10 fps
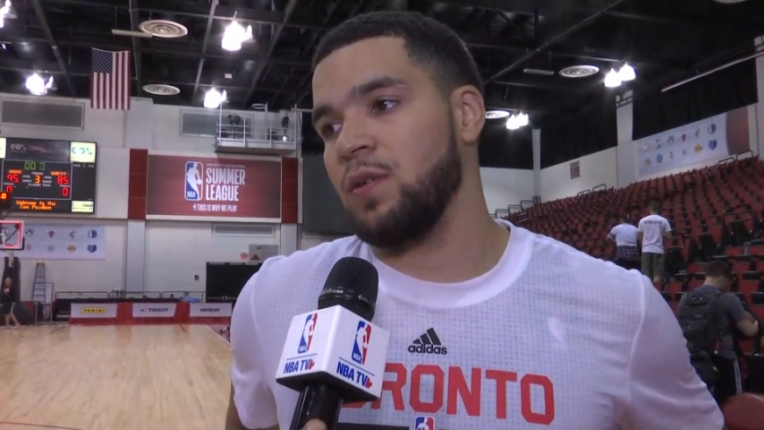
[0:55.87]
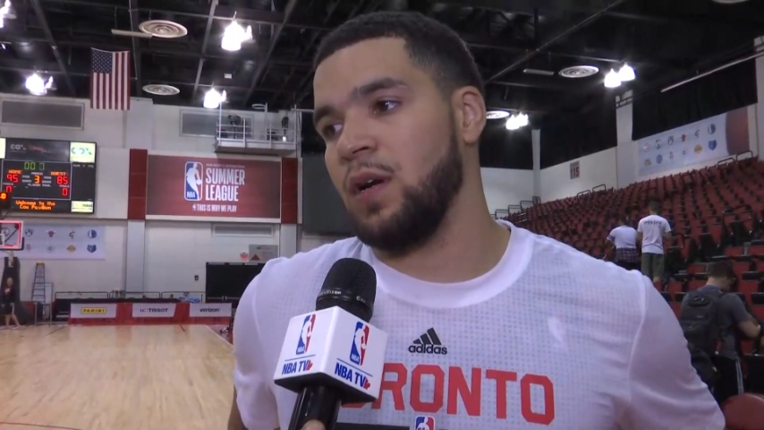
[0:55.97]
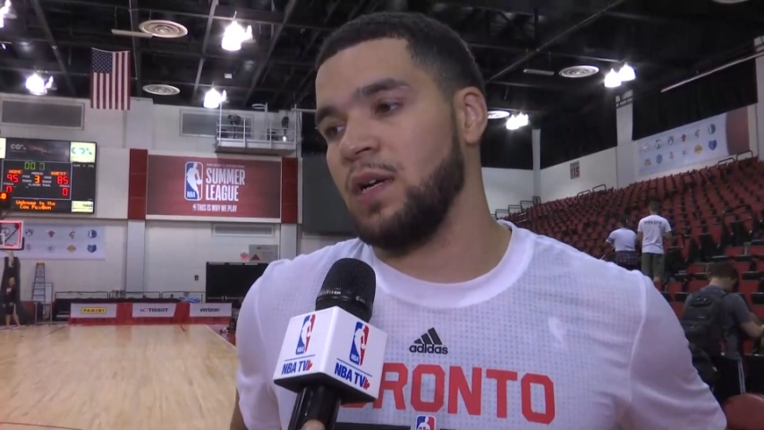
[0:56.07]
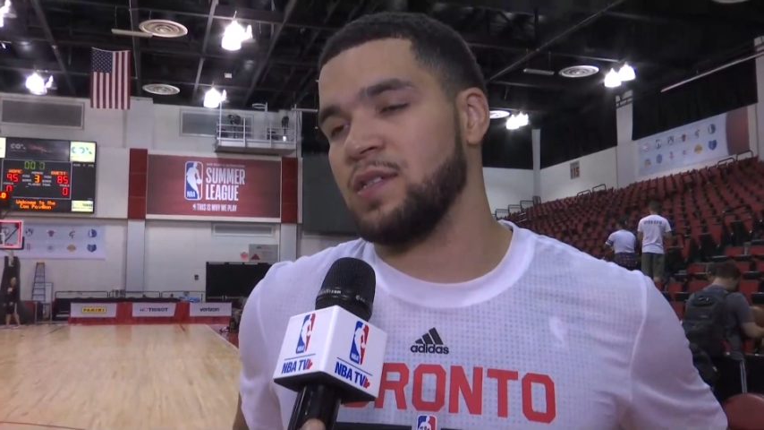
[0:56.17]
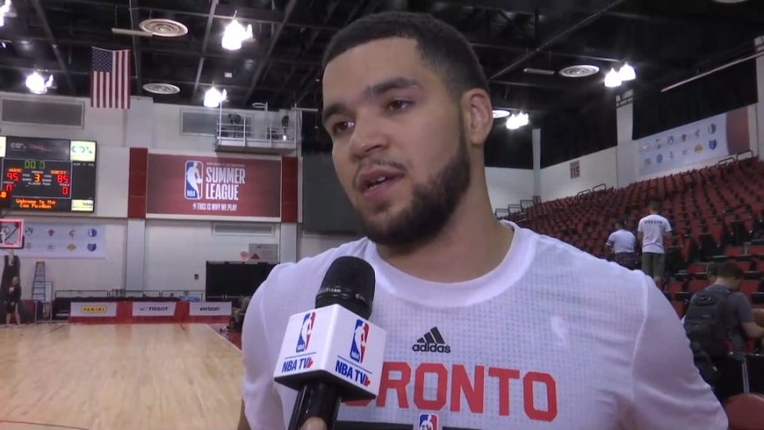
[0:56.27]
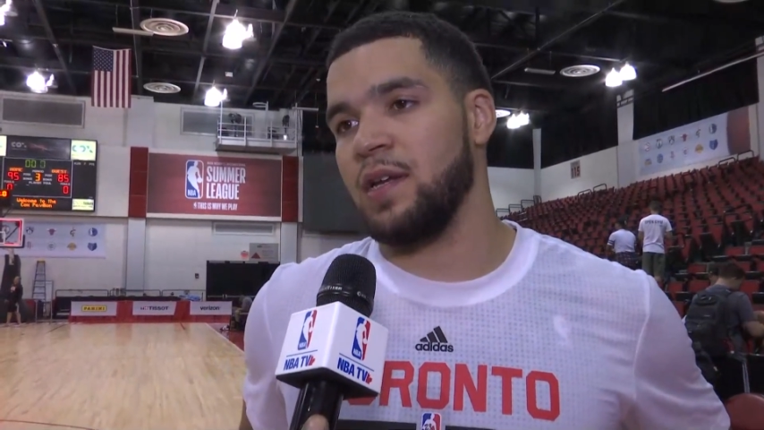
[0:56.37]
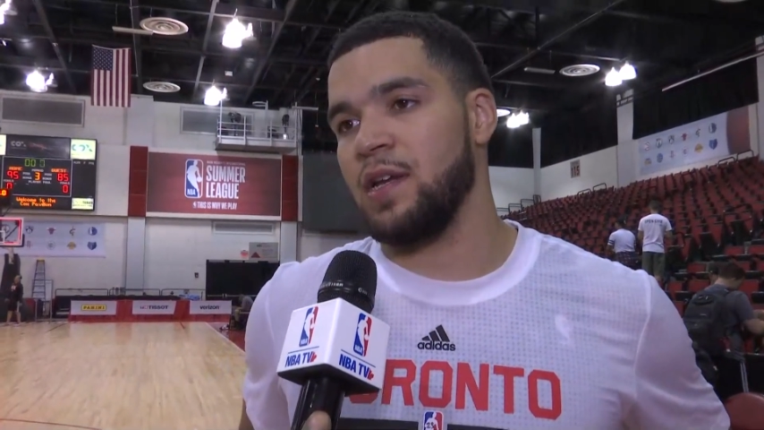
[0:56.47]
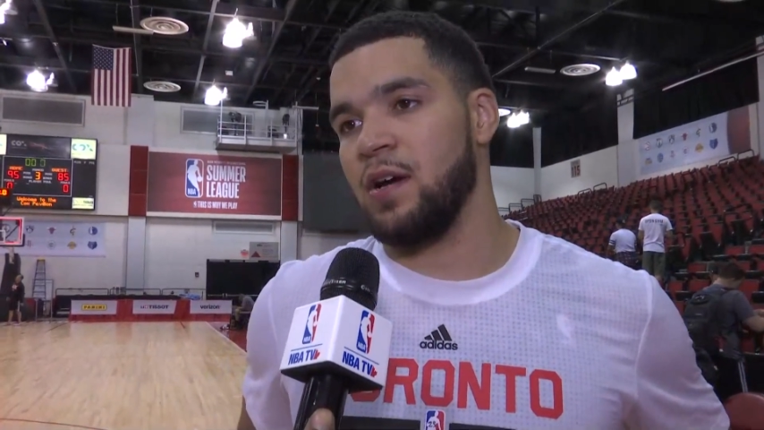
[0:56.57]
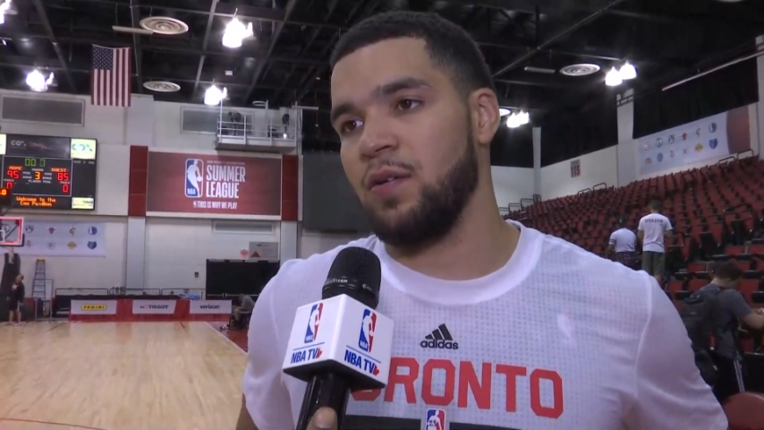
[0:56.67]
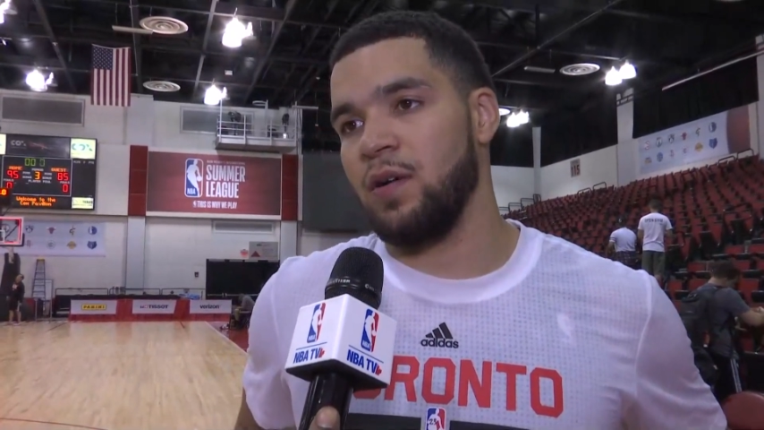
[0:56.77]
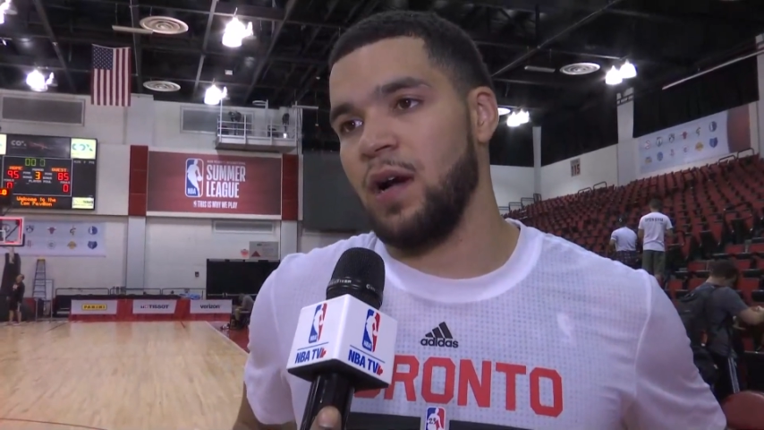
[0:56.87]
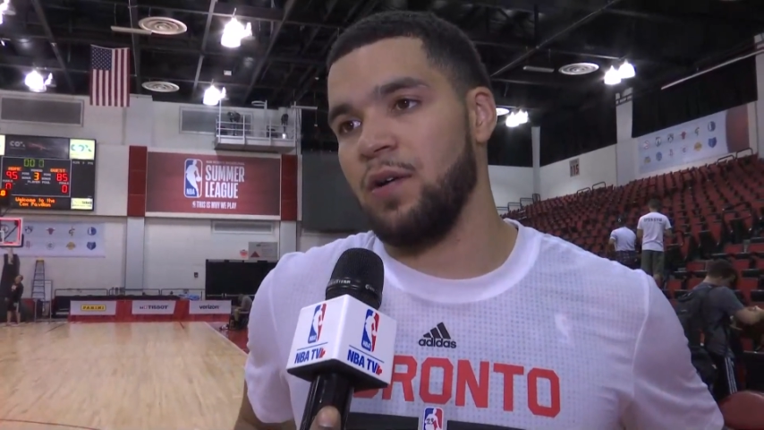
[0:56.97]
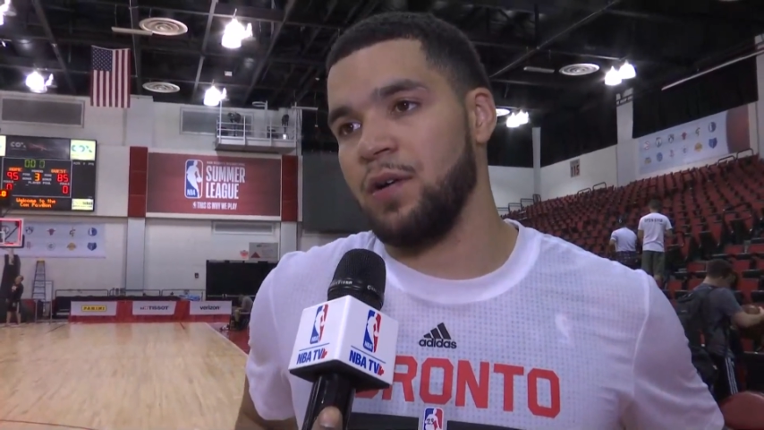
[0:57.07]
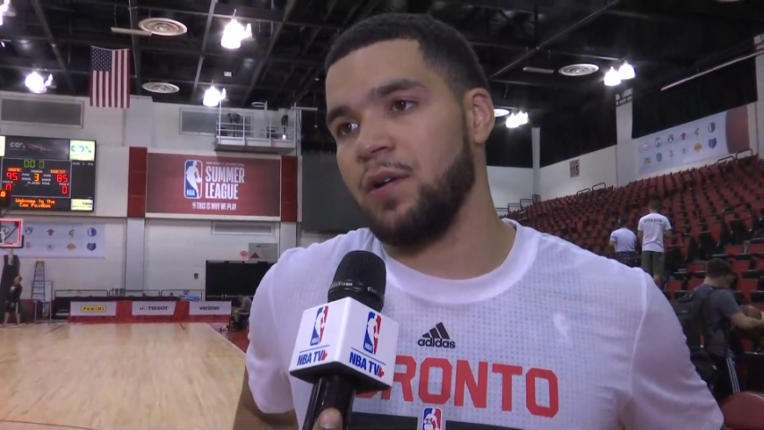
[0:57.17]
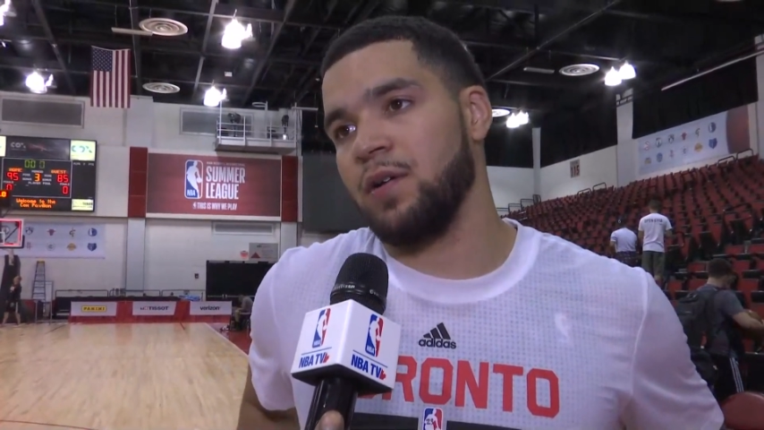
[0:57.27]
I stand out
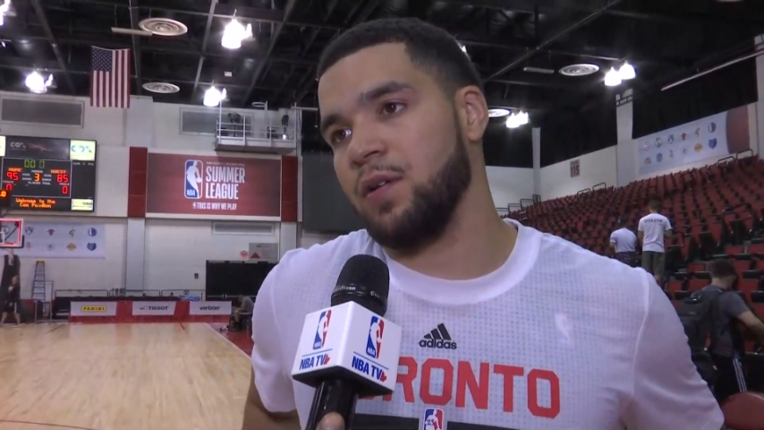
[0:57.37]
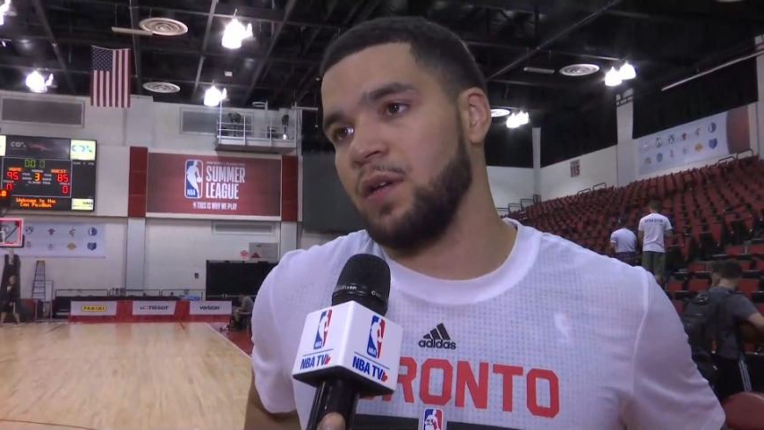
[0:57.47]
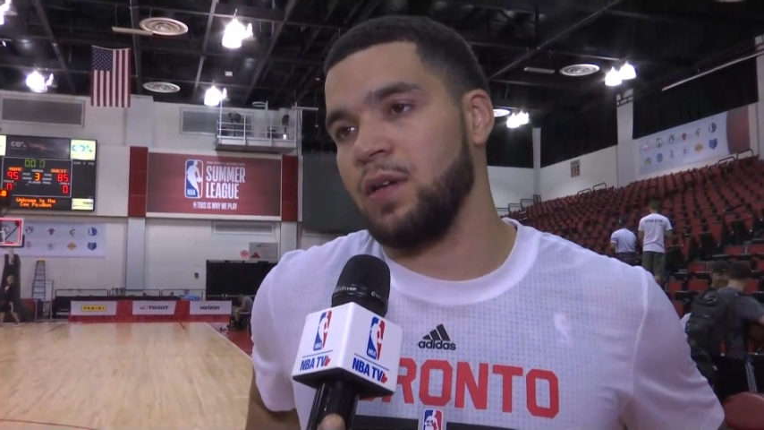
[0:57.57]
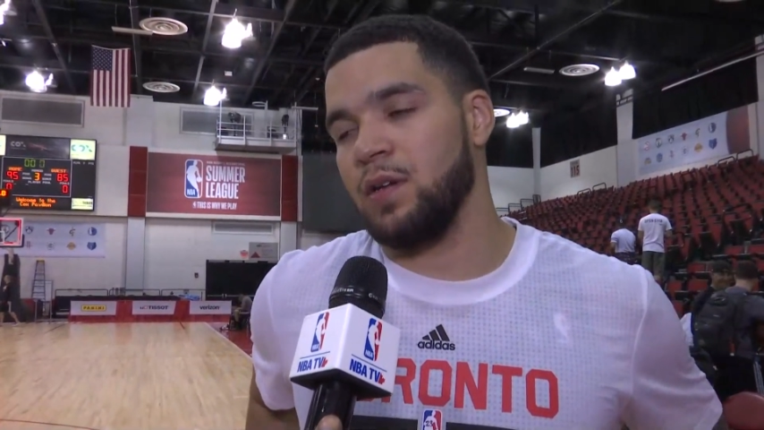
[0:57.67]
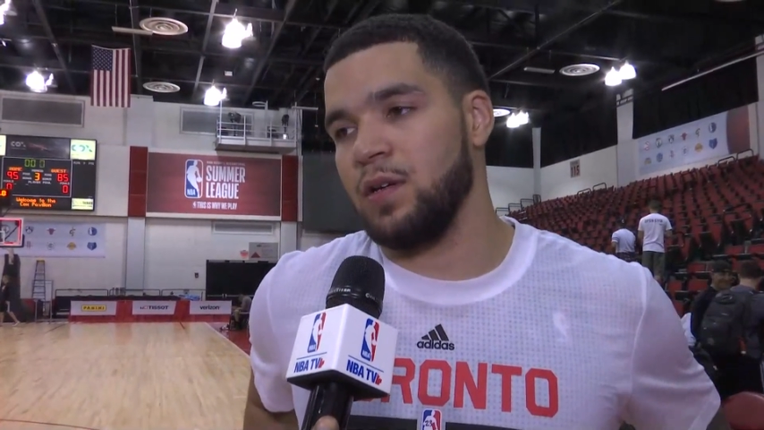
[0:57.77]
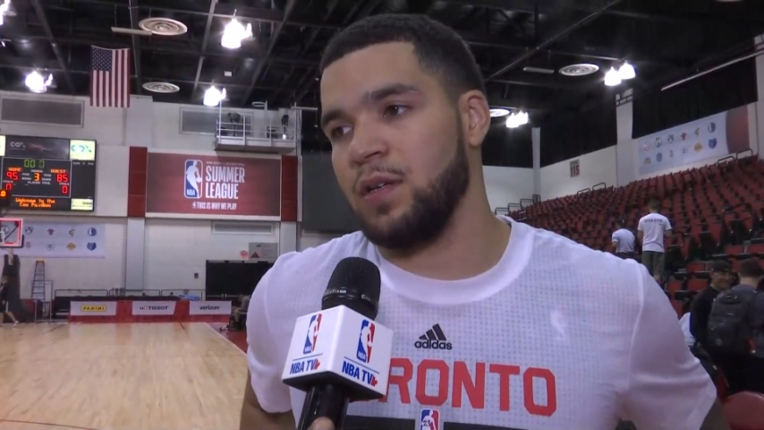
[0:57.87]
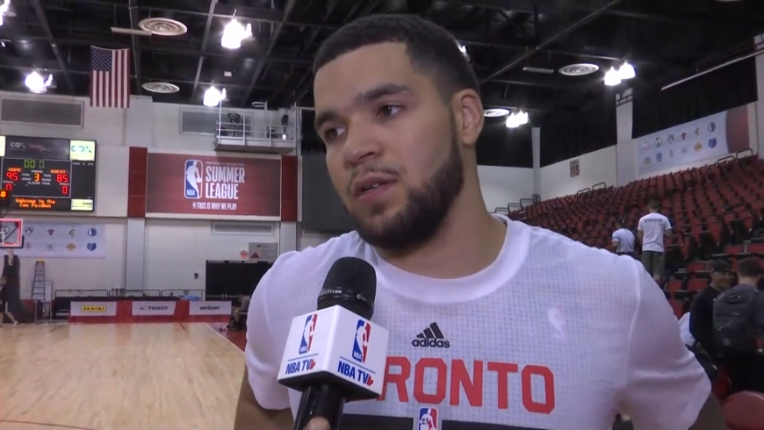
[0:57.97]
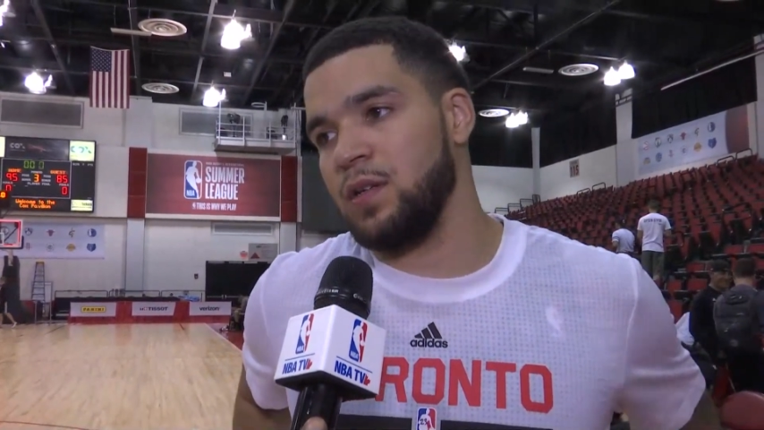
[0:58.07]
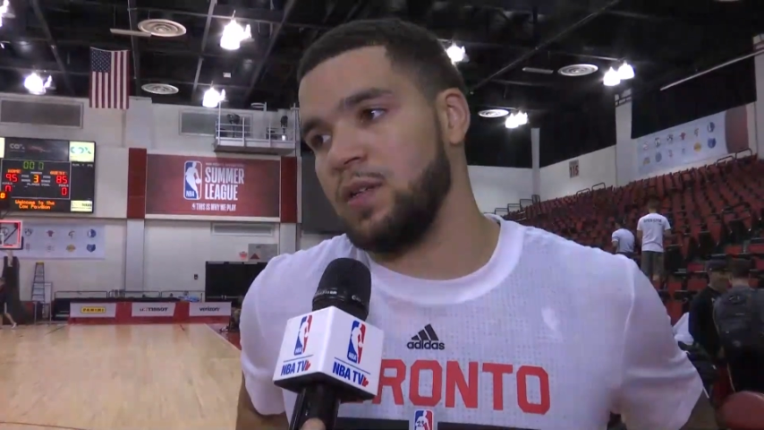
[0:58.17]
out here in in a,